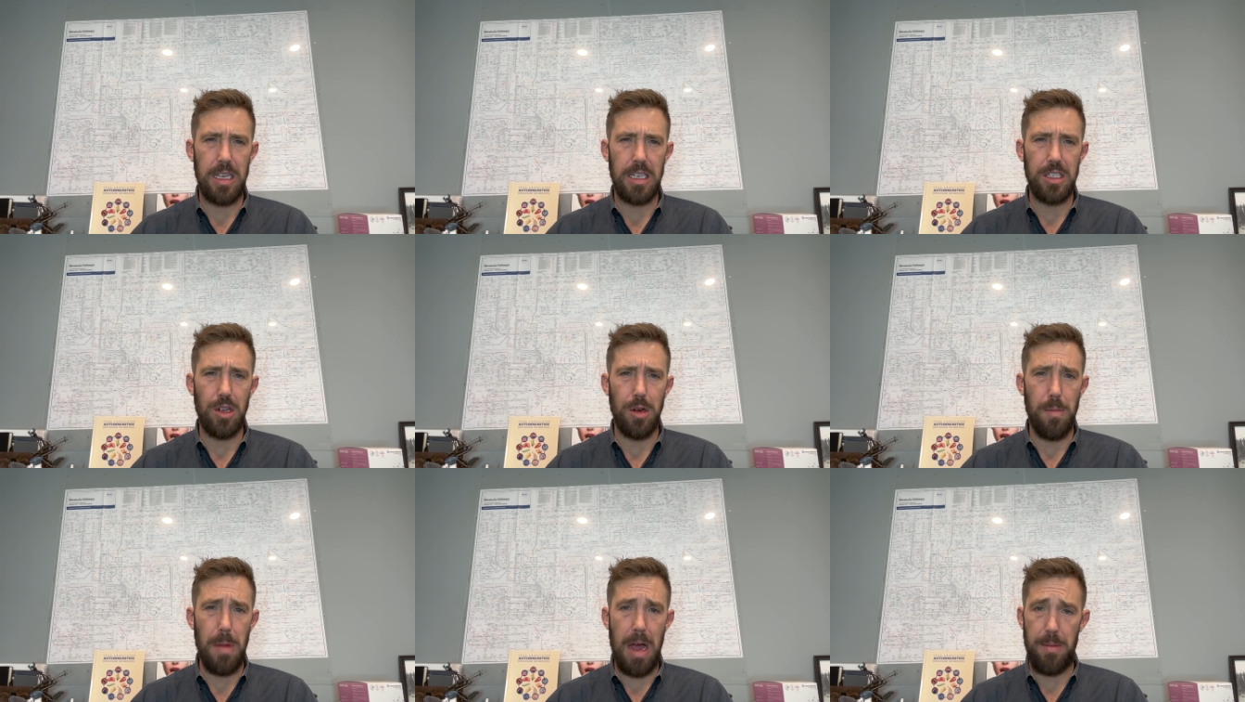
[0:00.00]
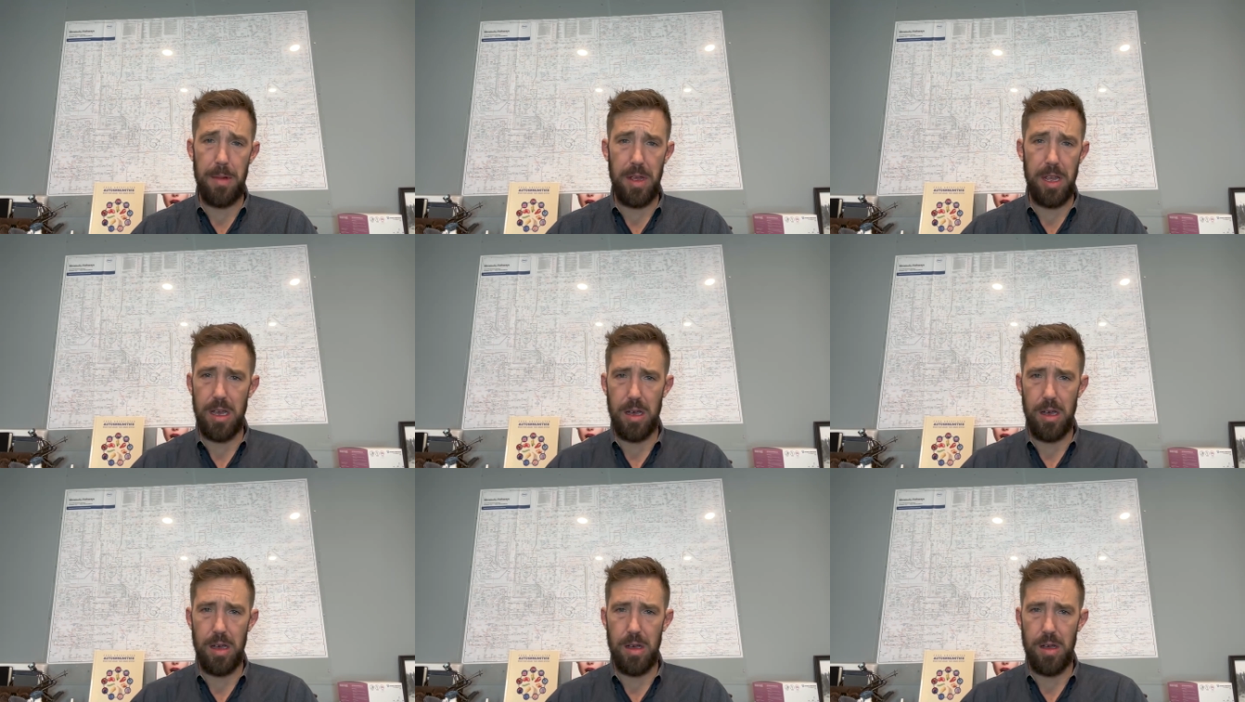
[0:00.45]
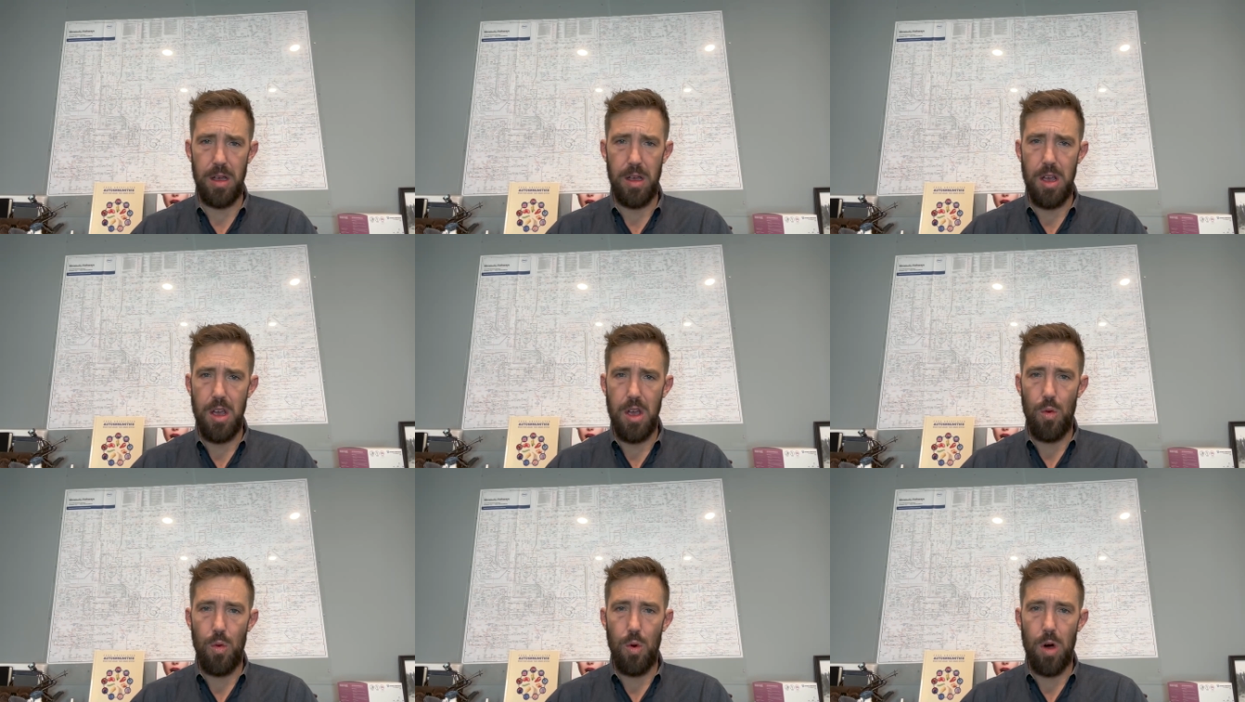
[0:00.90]
There might be a
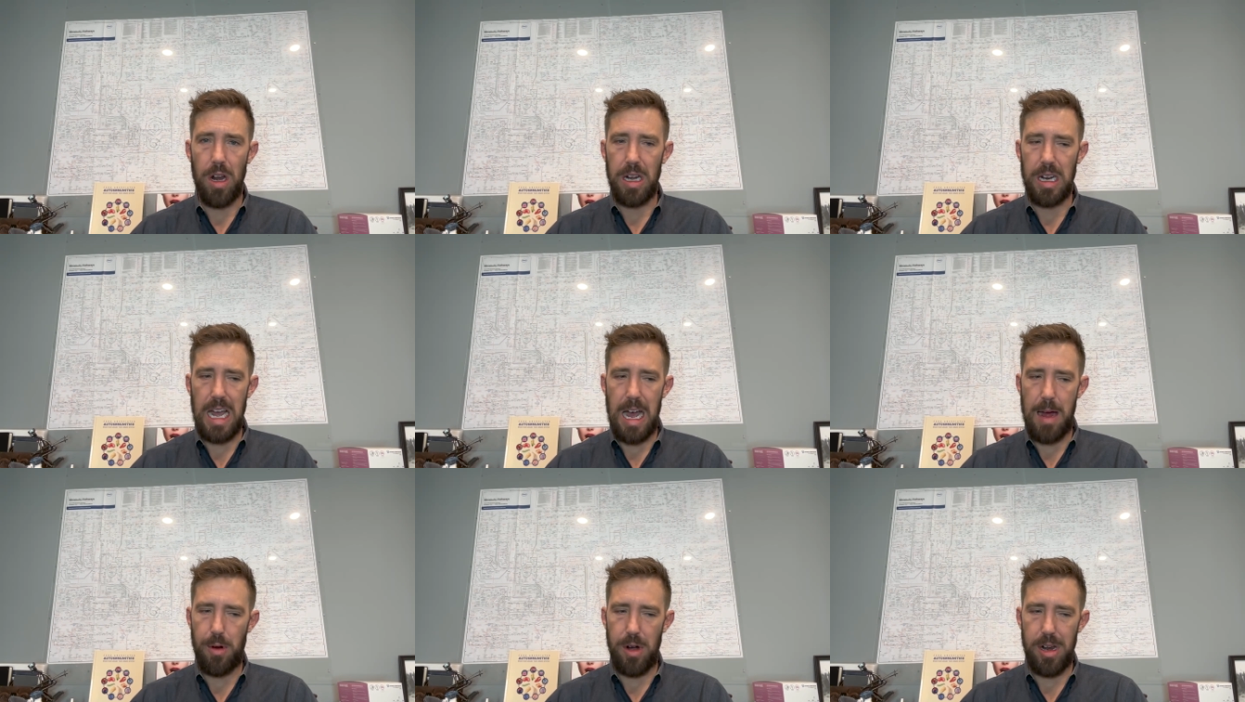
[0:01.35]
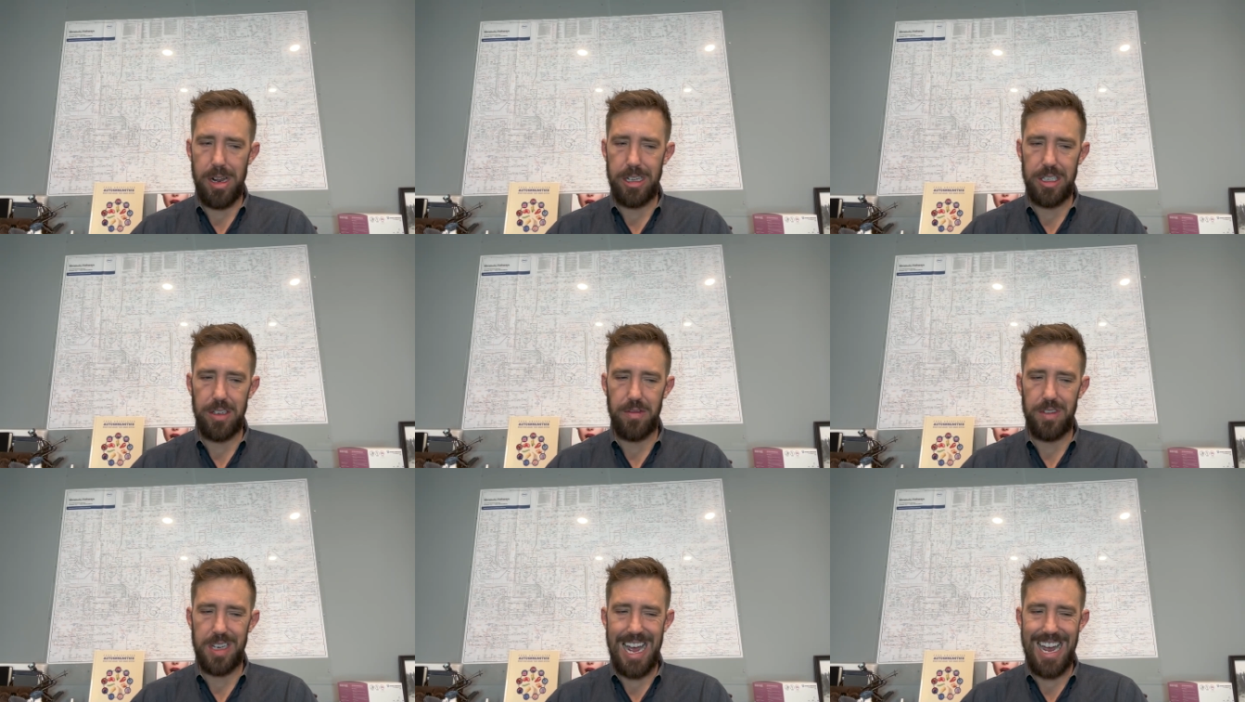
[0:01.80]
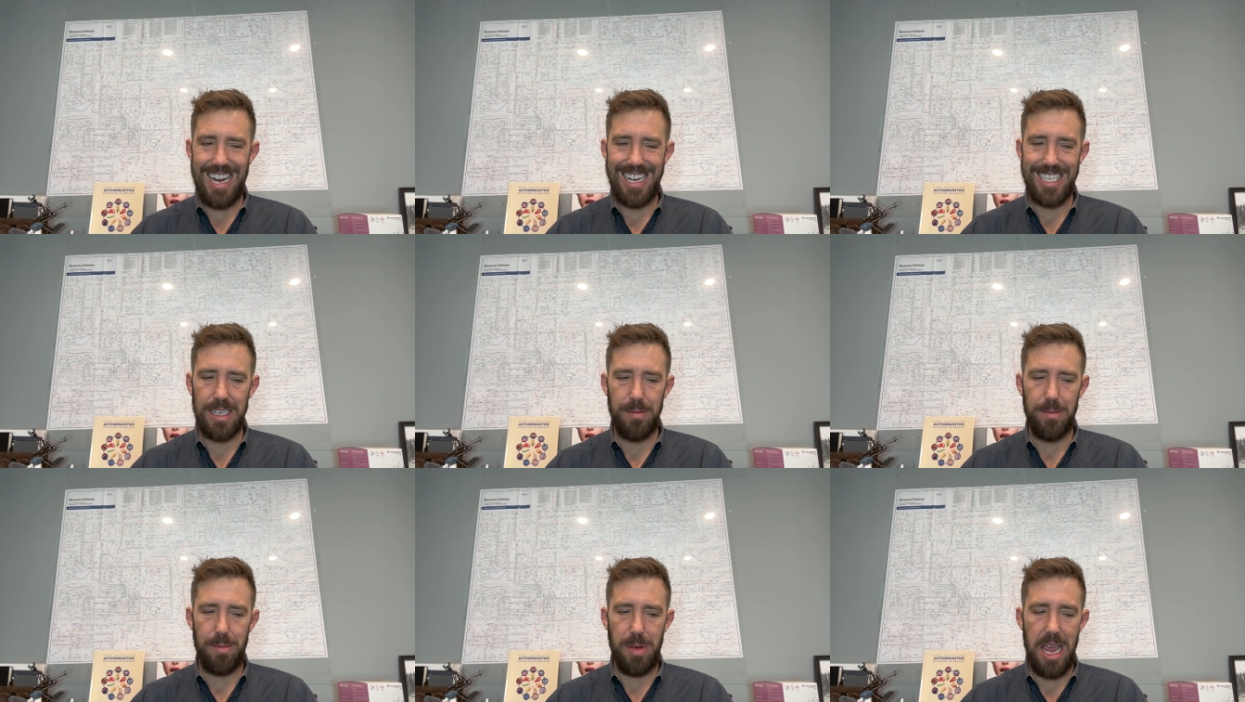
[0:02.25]
one comprehensive
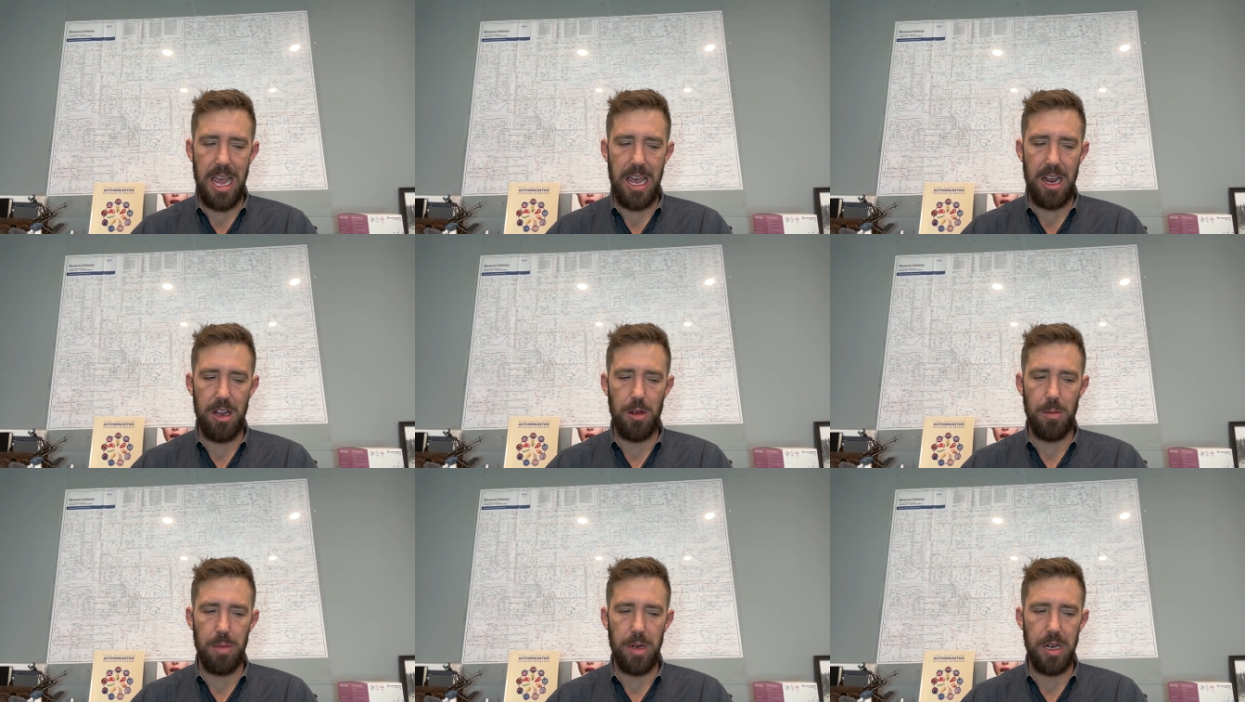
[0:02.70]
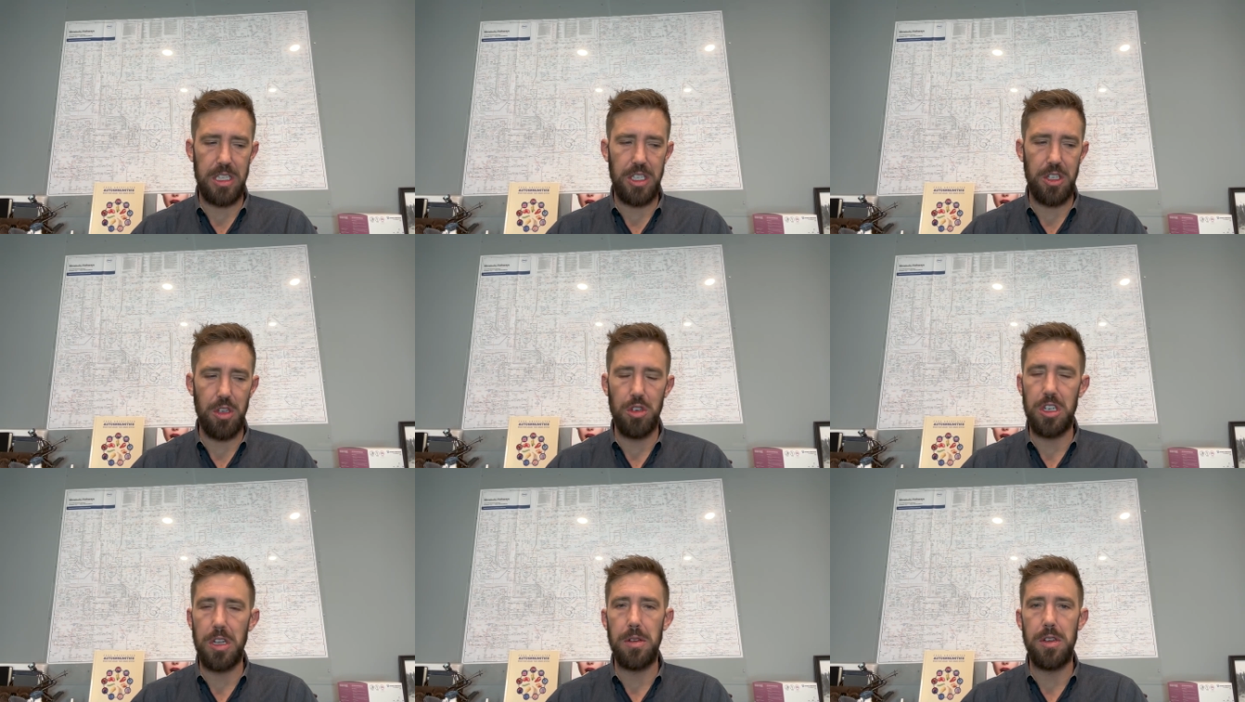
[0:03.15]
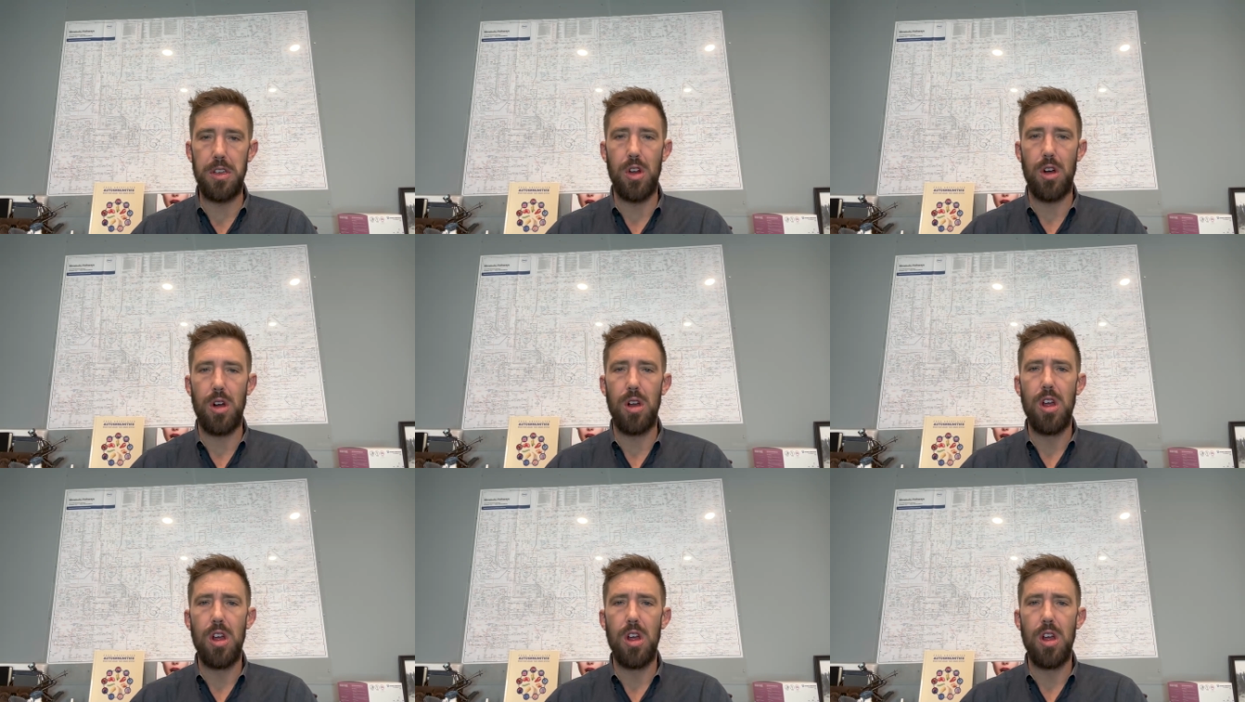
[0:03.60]
toxin panel, but it's usually